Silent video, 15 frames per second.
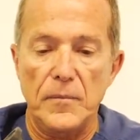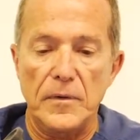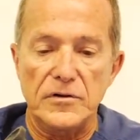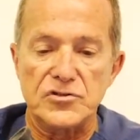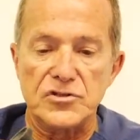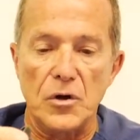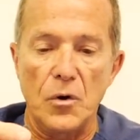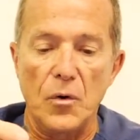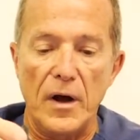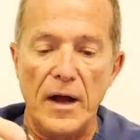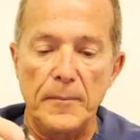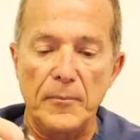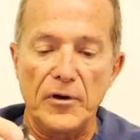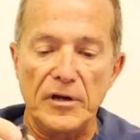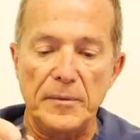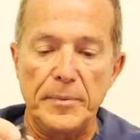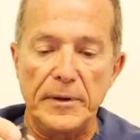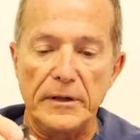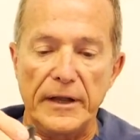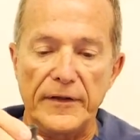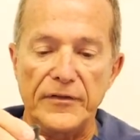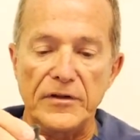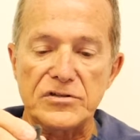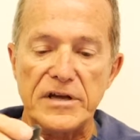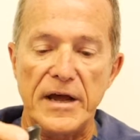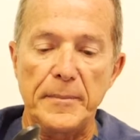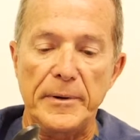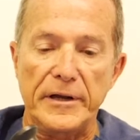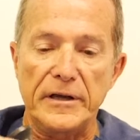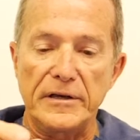So I'm going to be like this.
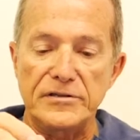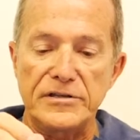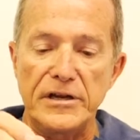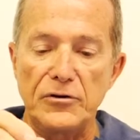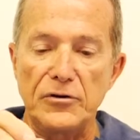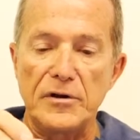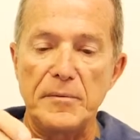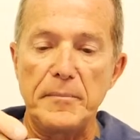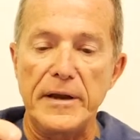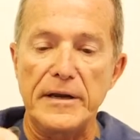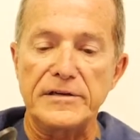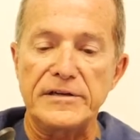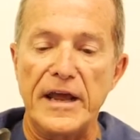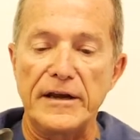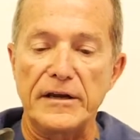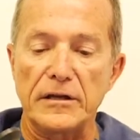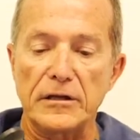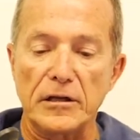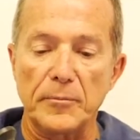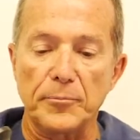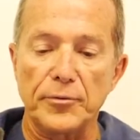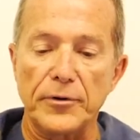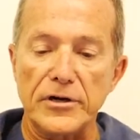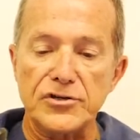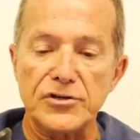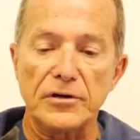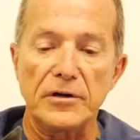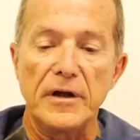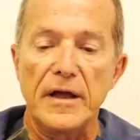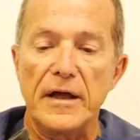I'm going to continue to maintain a little
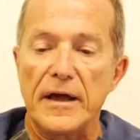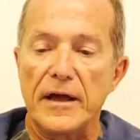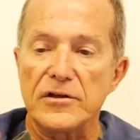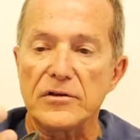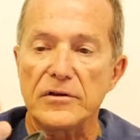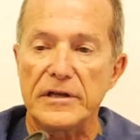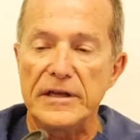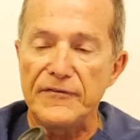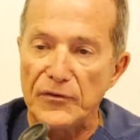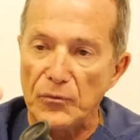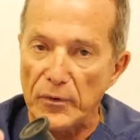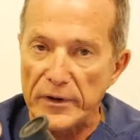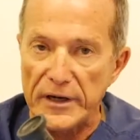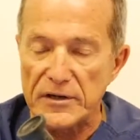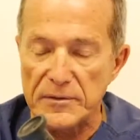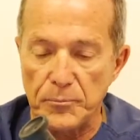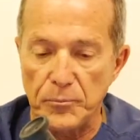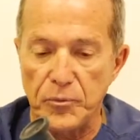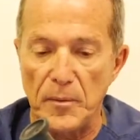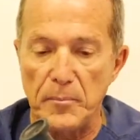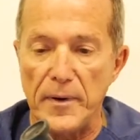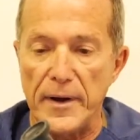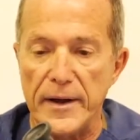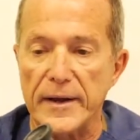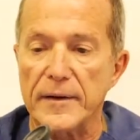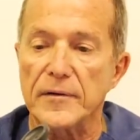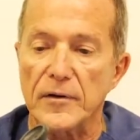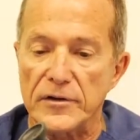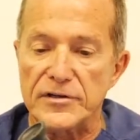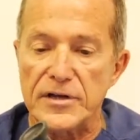pressure. Even when I put my
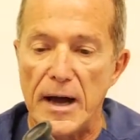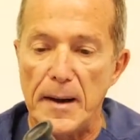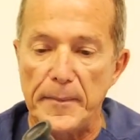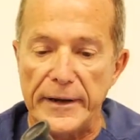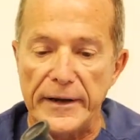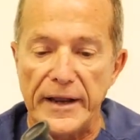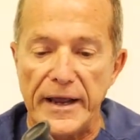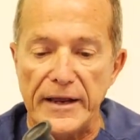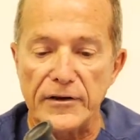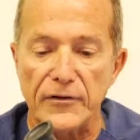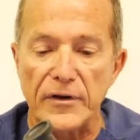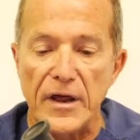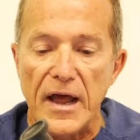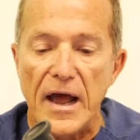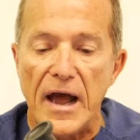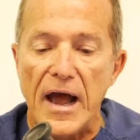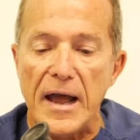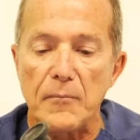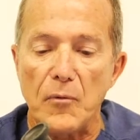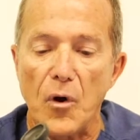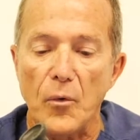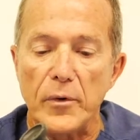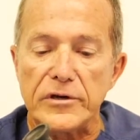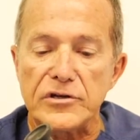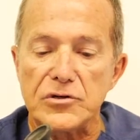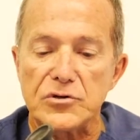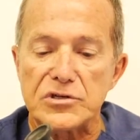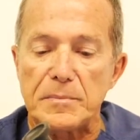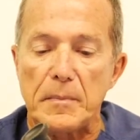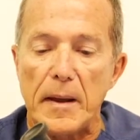dominant hand on, I'm always
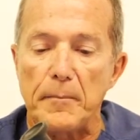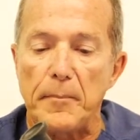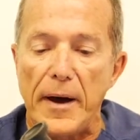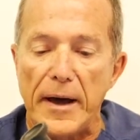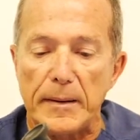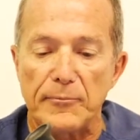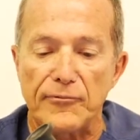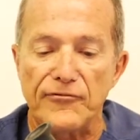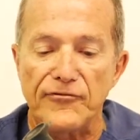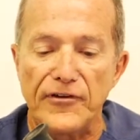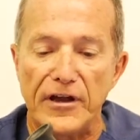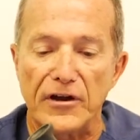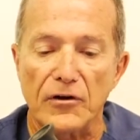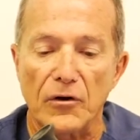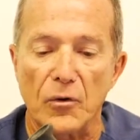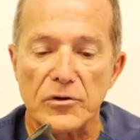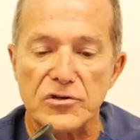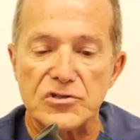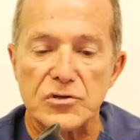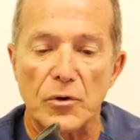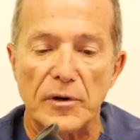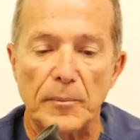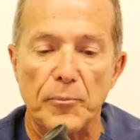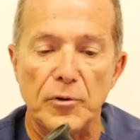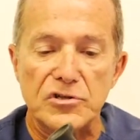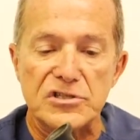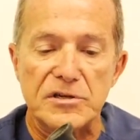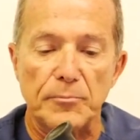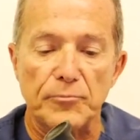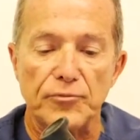using my bottom finger or so to put
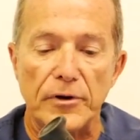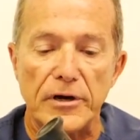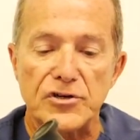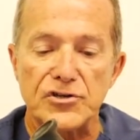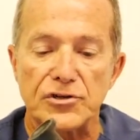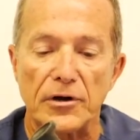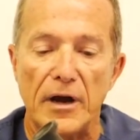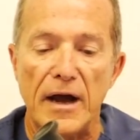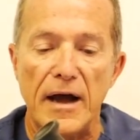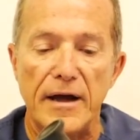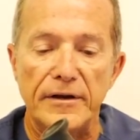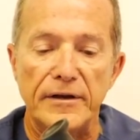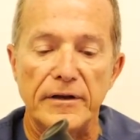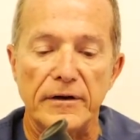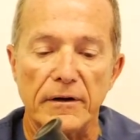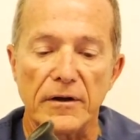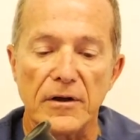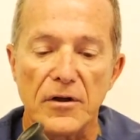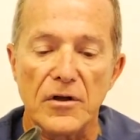some pressure on here.